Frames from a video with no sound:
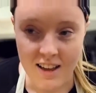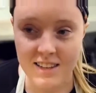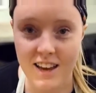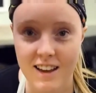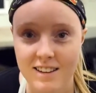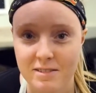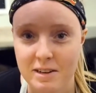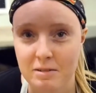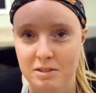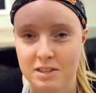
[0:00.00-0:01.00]
Yeah,
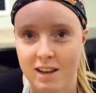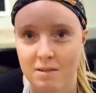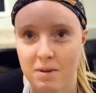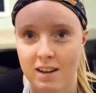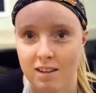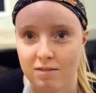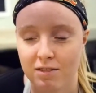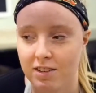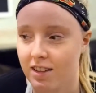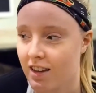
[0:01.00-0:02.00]
now we're just kind of waiting
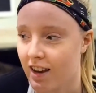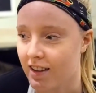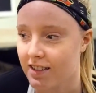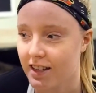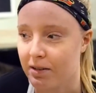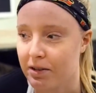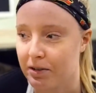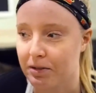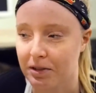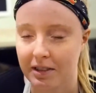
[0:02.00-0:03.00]
for the uh, the sourdough